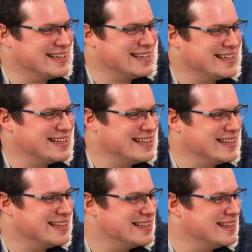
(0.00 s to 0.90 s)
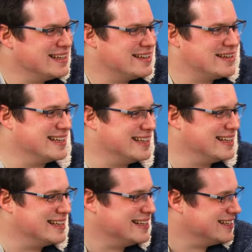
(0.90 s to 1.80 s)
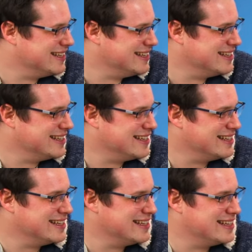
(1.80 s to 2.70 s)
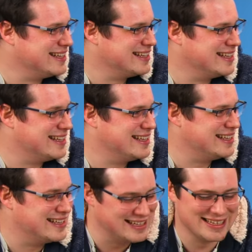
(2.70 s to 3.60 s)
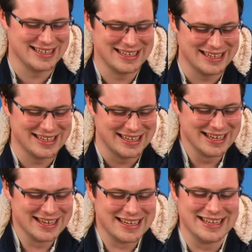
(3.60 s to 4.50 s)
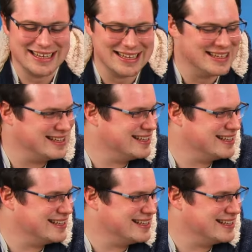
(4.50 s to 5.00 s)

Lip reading: The person shown says nothing.